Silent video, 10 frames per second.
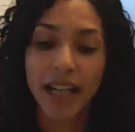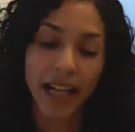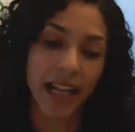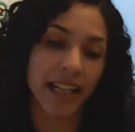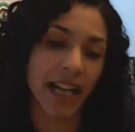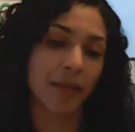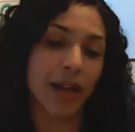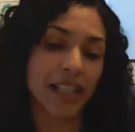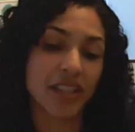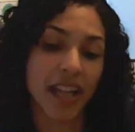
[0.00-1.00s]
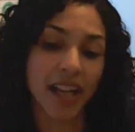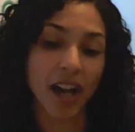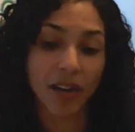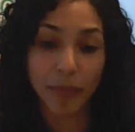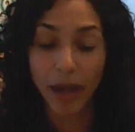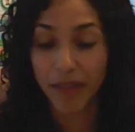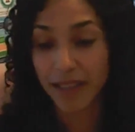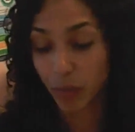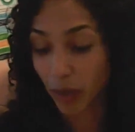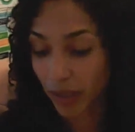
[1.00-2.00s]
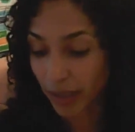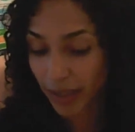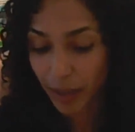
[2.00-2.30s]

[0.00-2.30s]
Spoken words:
and how much they are about this work.